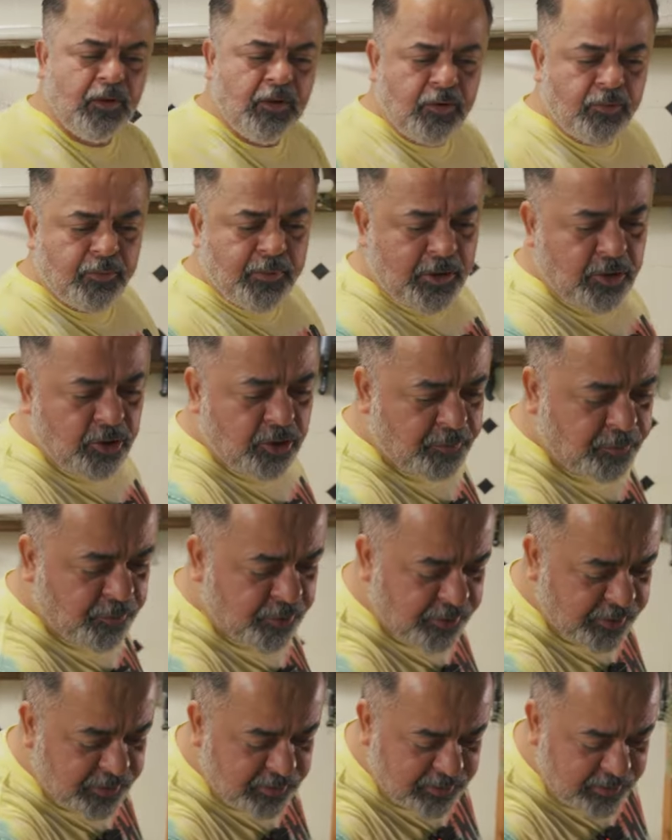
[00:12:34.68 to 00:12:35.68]
we're going to
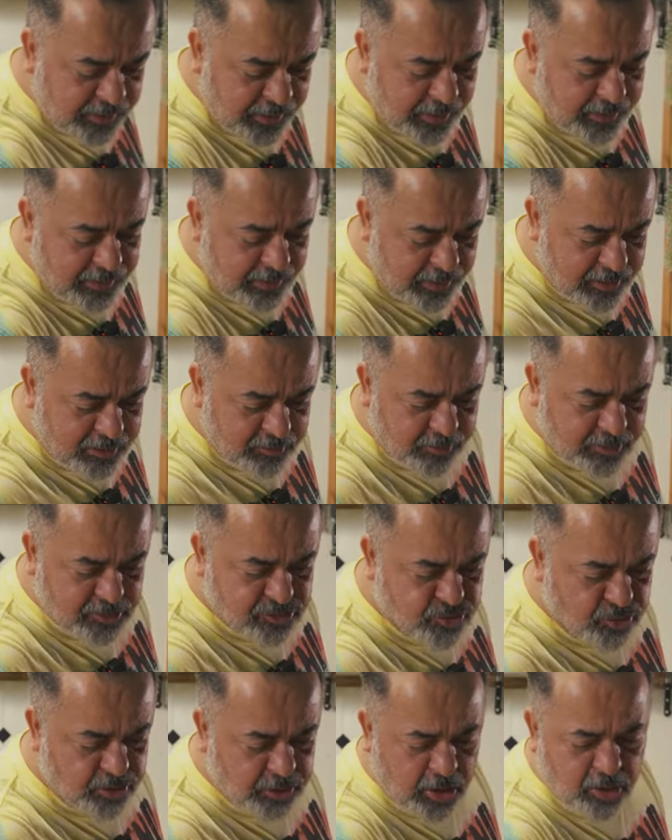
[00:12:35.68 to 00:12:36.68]
put it in the end anyway.
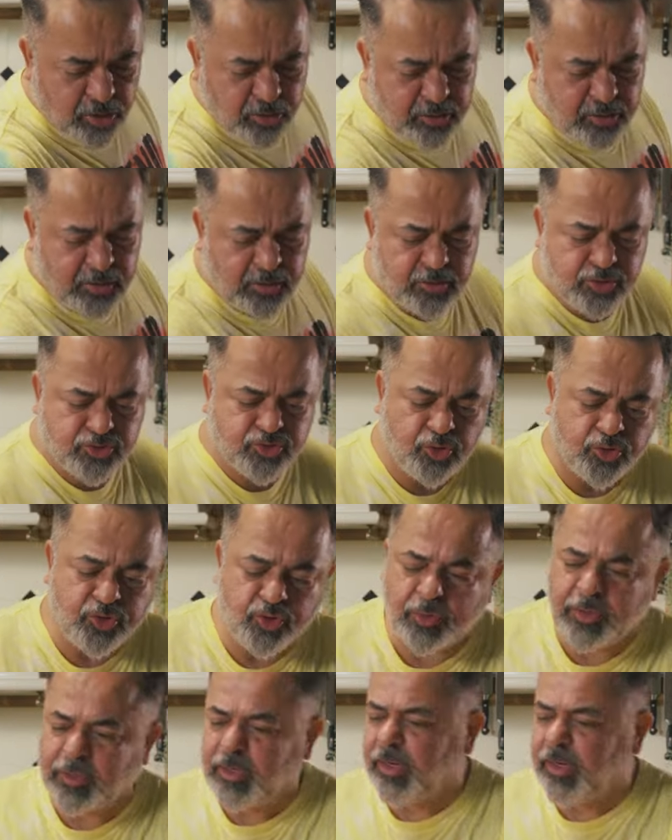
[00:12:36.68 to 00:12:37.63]
So now, so you can